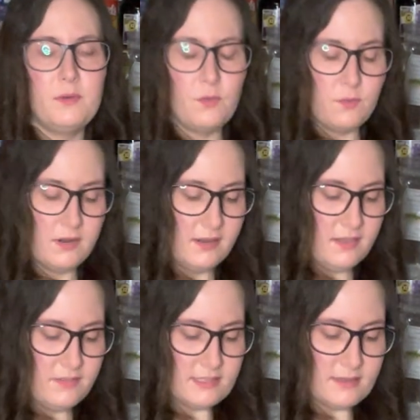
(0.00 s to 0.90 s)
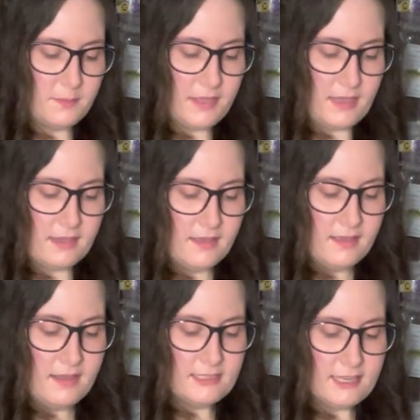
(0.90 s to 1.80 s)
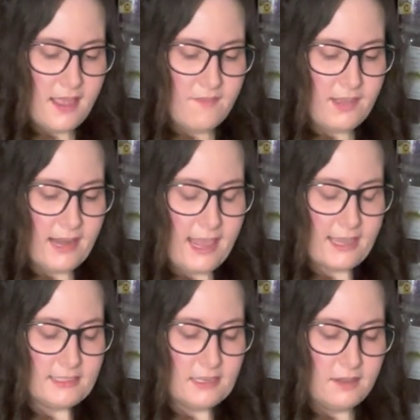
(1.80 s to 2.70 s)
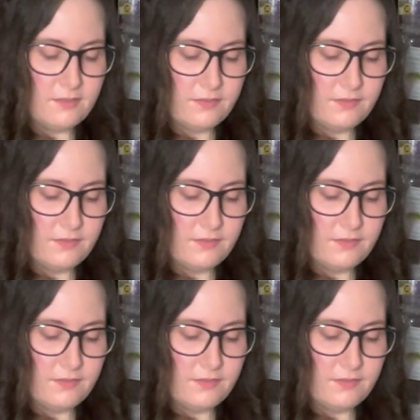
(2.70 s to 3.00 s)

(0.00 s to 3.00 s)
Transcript: or even something to have on hand if